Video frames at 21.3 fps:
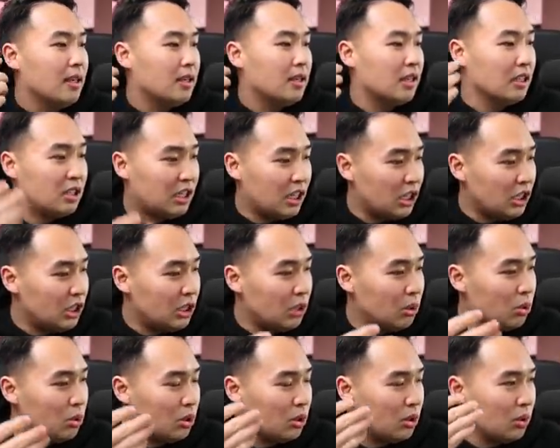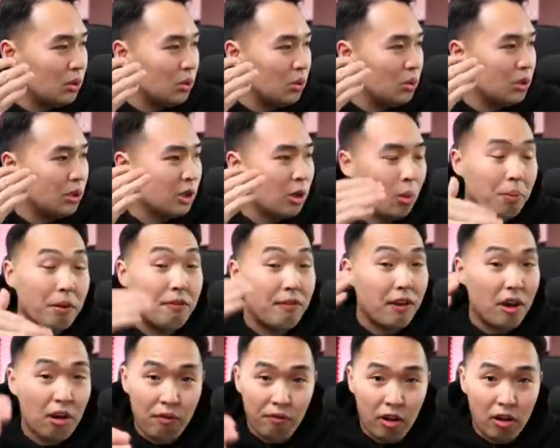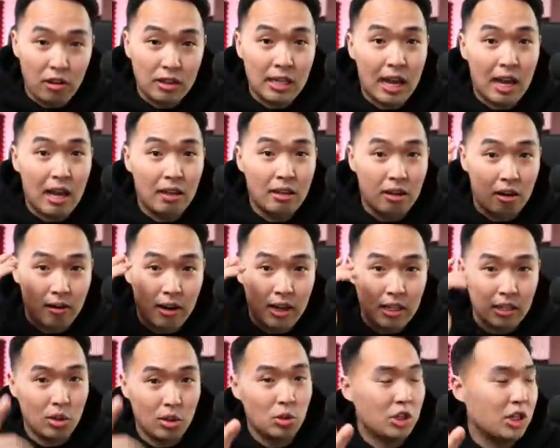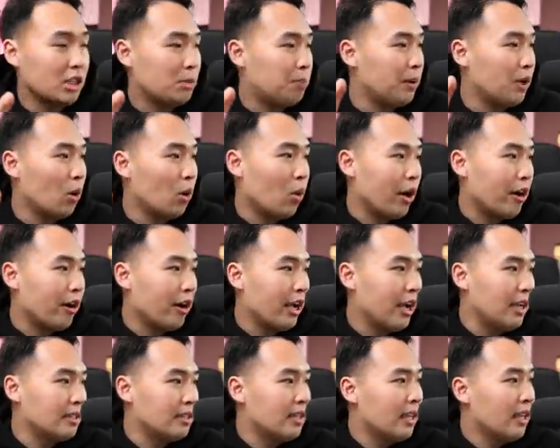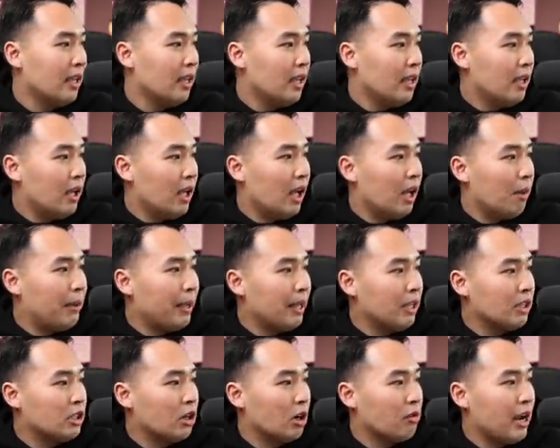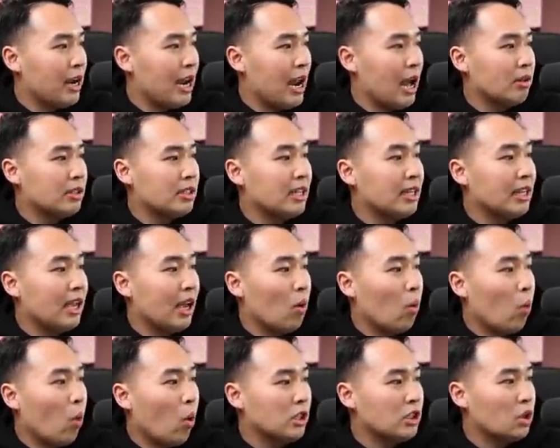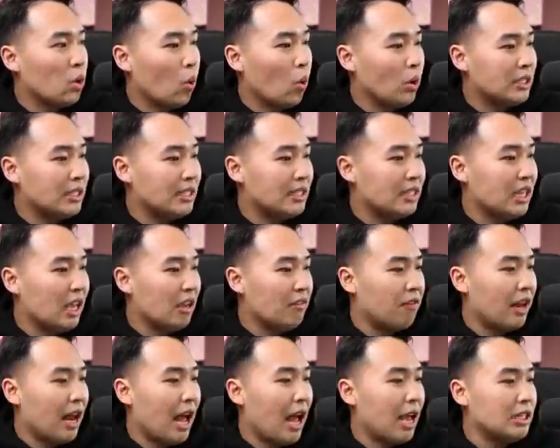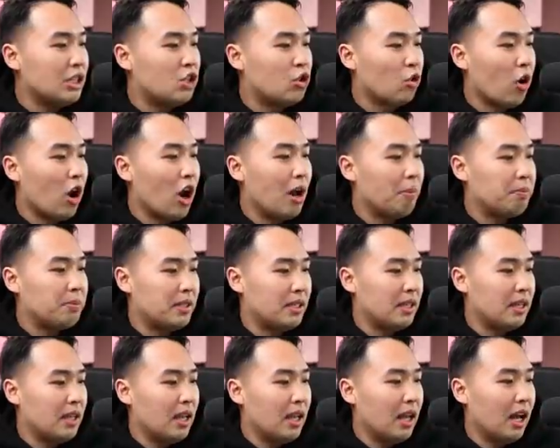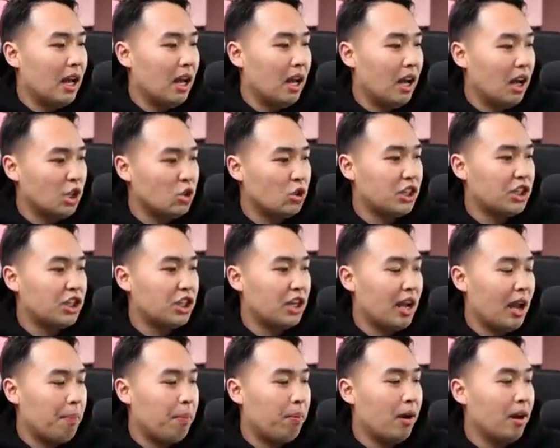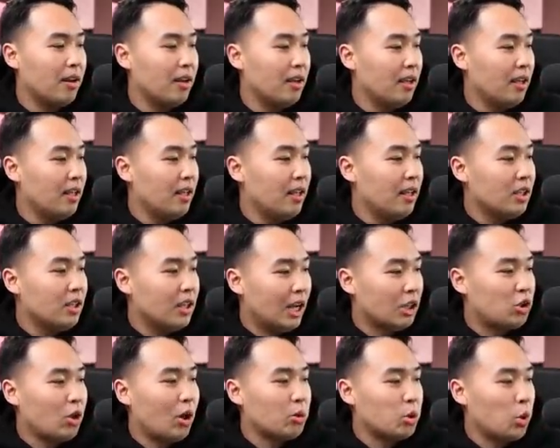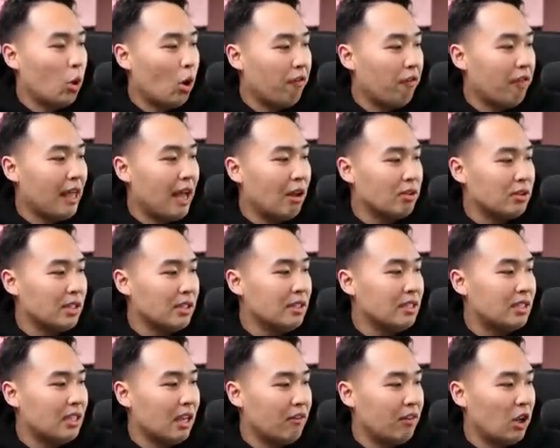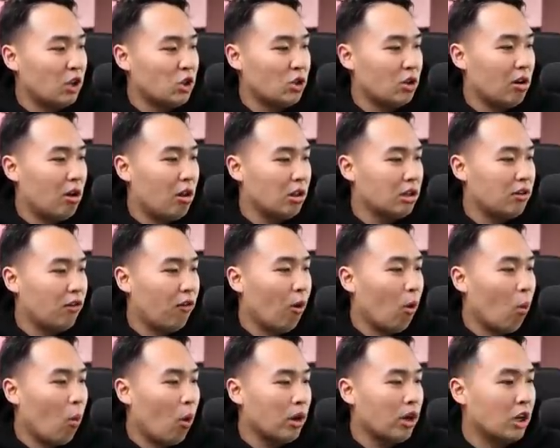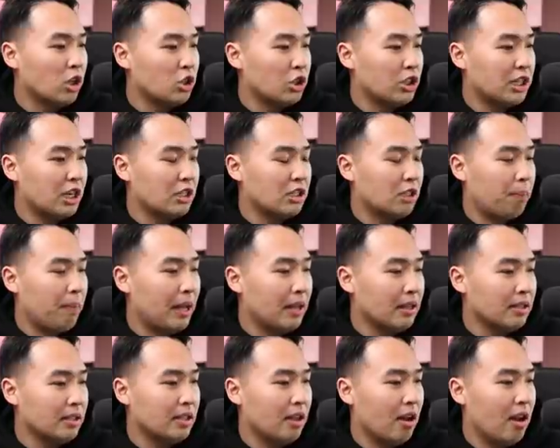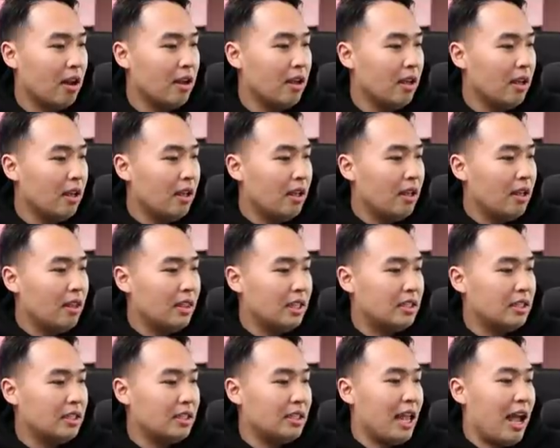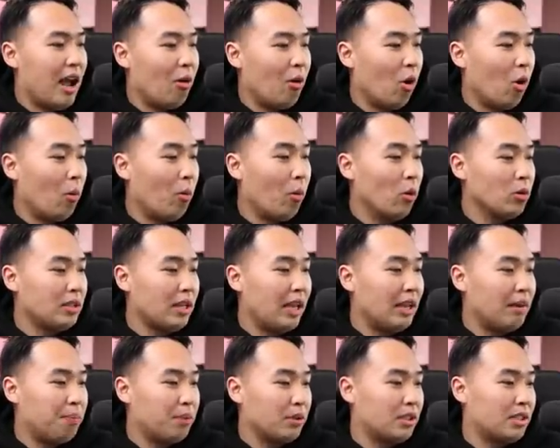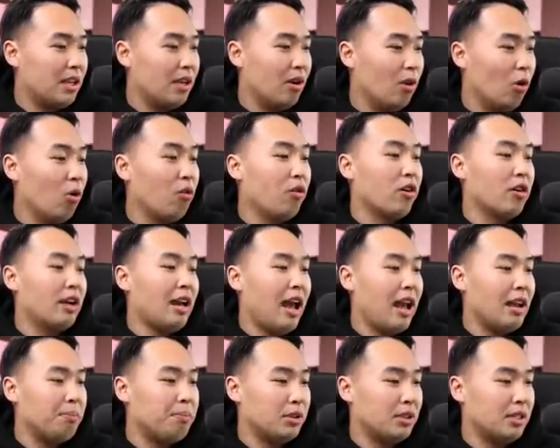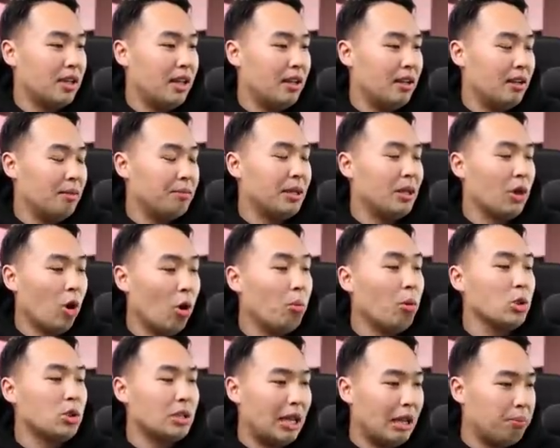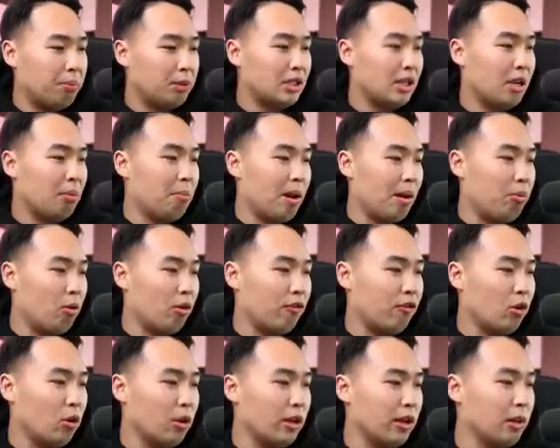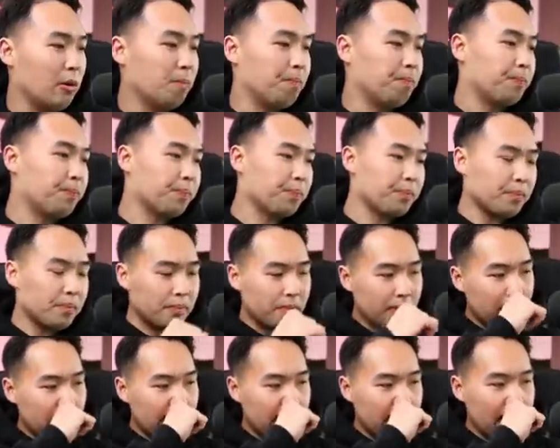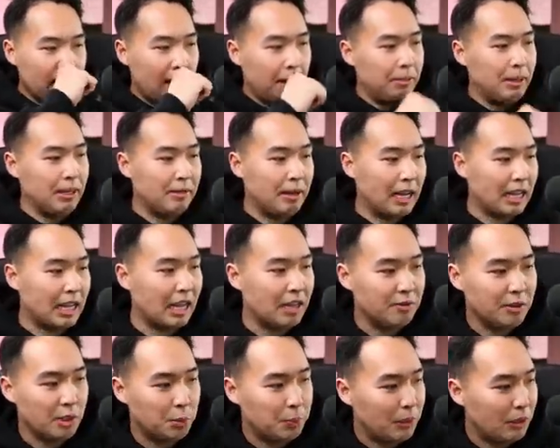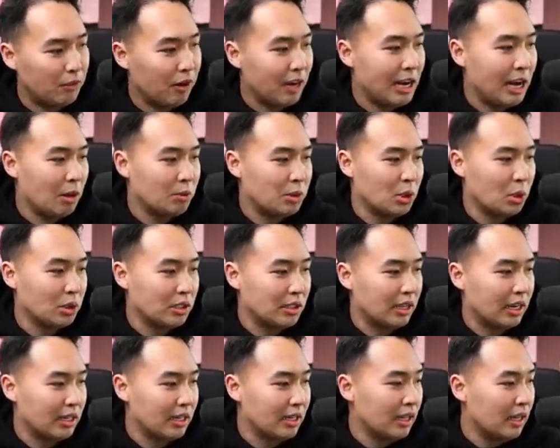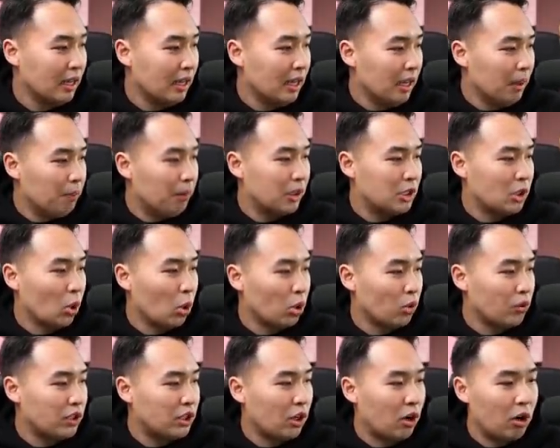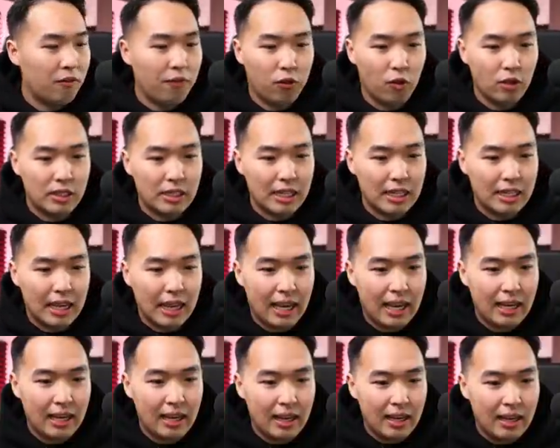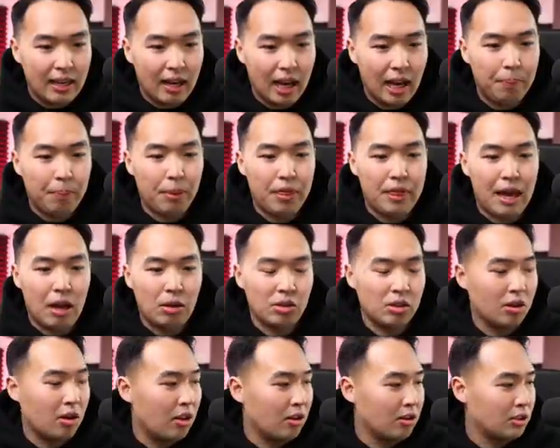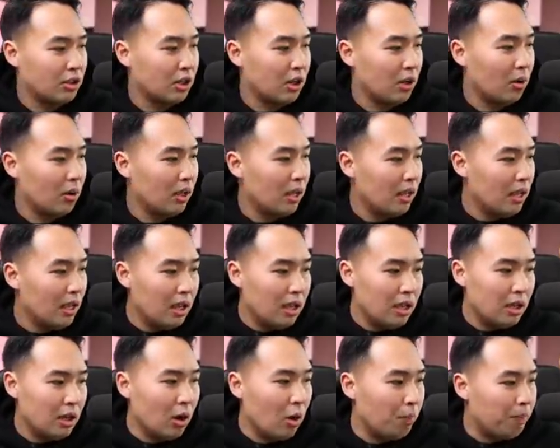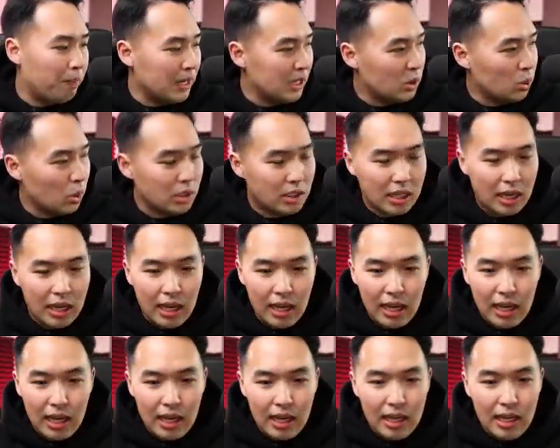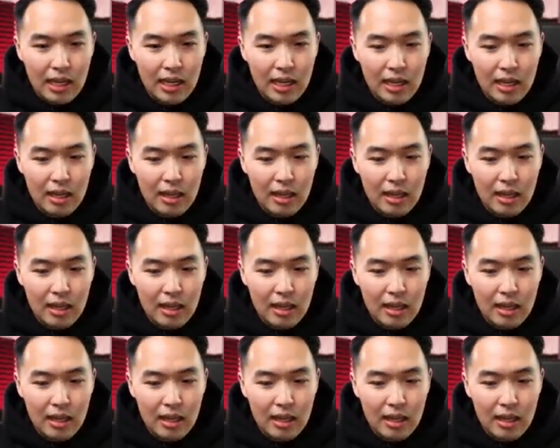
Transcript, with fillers: continue to, you know, be very volatile. All right. So just be aware, guys. Uh, Peloton right now is sitting at 127. I dropped 100 shares. I bought, I dropped $12,700 for 100 shares of Peloton. This is now almost 8%, over 9%. I mean, almost 8% of my portfolio. I mean, I can't even speak right now. I'm so excited. But total return for today up a thousand dollars. So, you know, this was a